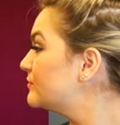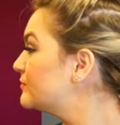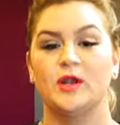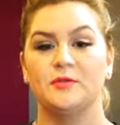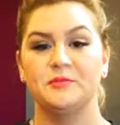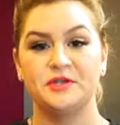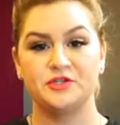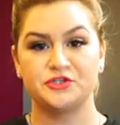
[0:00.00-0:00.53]

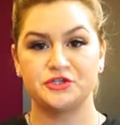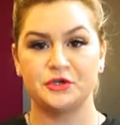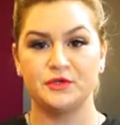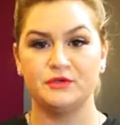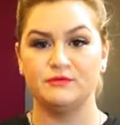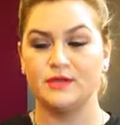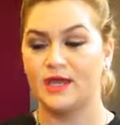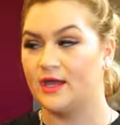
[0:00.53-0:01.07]
And what I'm going to
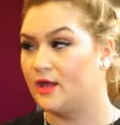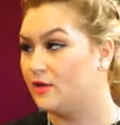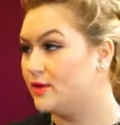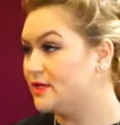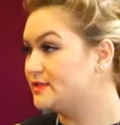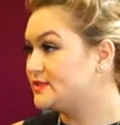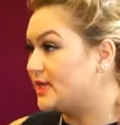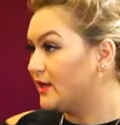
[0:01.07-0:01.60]
show you
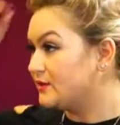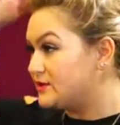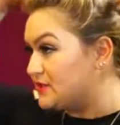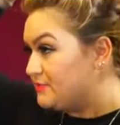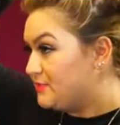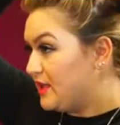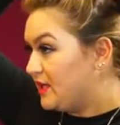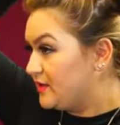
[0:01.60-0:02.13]
now is
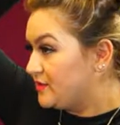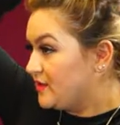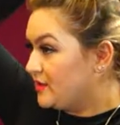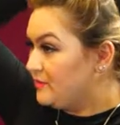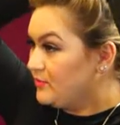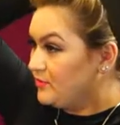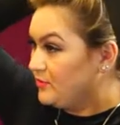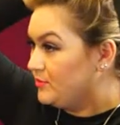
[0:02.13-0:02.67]
how to
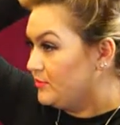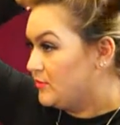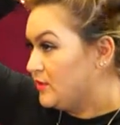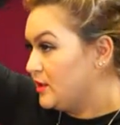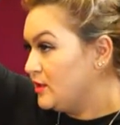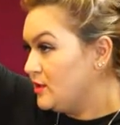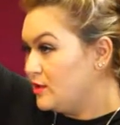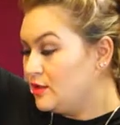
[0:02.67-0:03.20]
make them
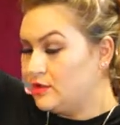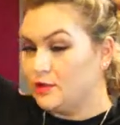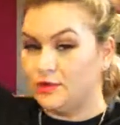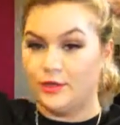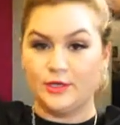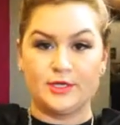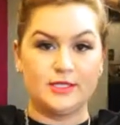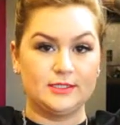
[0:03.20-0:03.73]

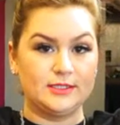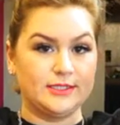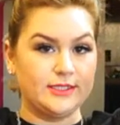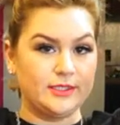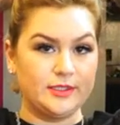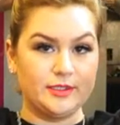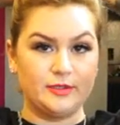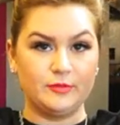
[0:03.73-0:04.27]
look a
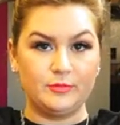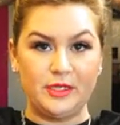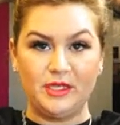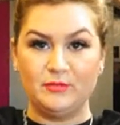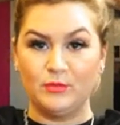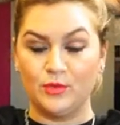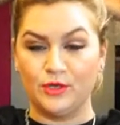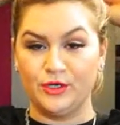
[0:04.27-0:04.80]

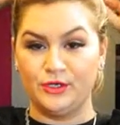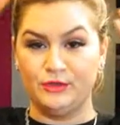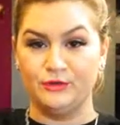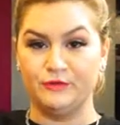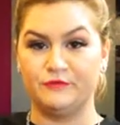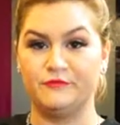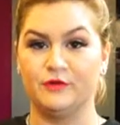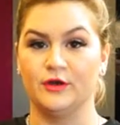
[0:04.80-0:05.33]
little bit more
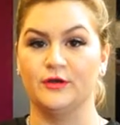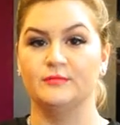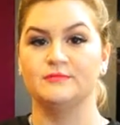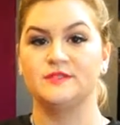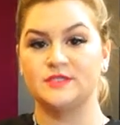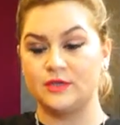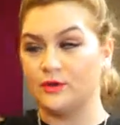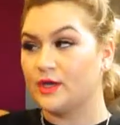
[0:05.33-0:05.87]

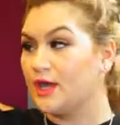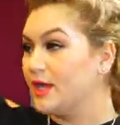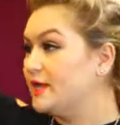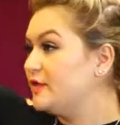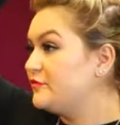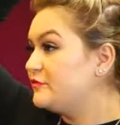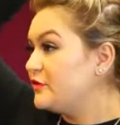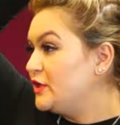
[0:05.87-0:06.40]
uniform. So
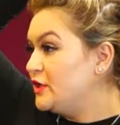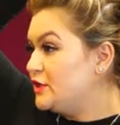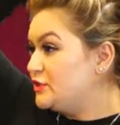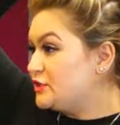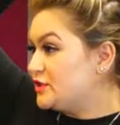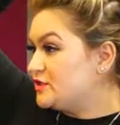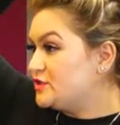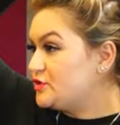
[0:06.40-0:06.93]
kind of
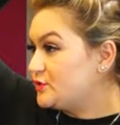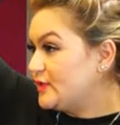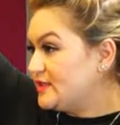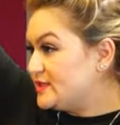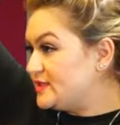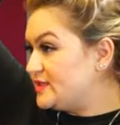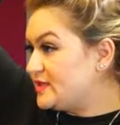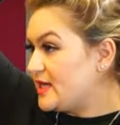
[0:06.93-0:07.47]
just
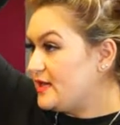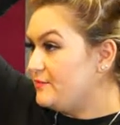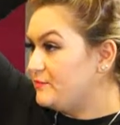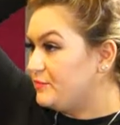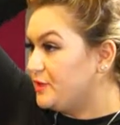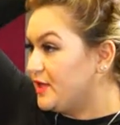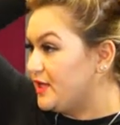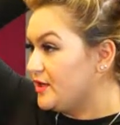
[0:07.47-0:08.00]
twist
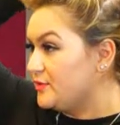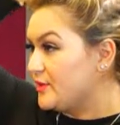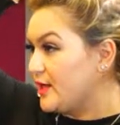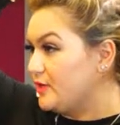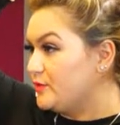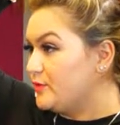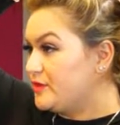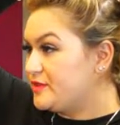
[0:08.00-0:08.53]
them, play
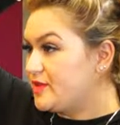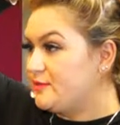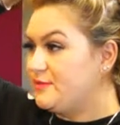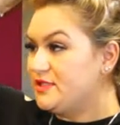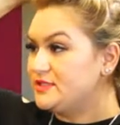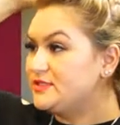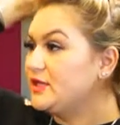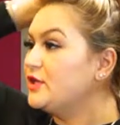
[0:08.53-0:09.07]
around
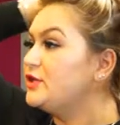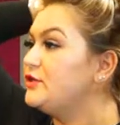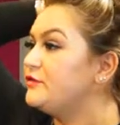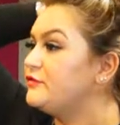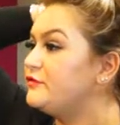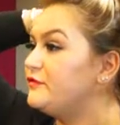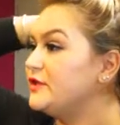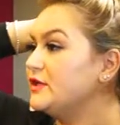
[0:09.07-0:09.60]
with them
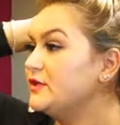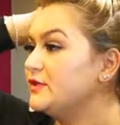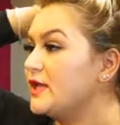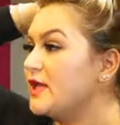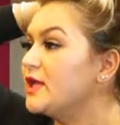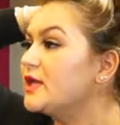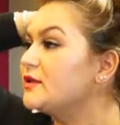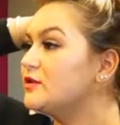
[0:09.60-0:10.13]
until you
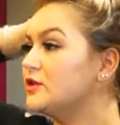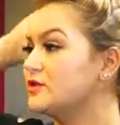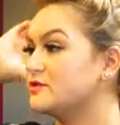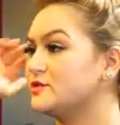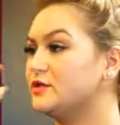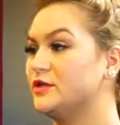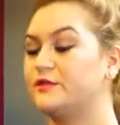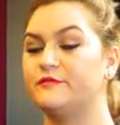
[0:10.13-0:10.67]
feel like
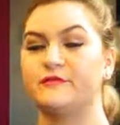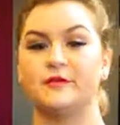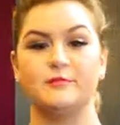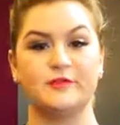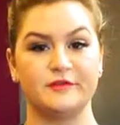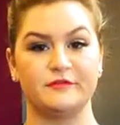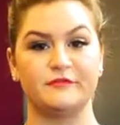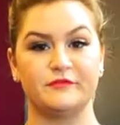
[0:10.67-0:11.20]
it looks good
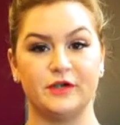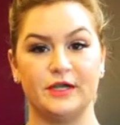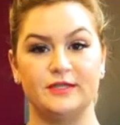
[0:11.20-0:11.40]
from the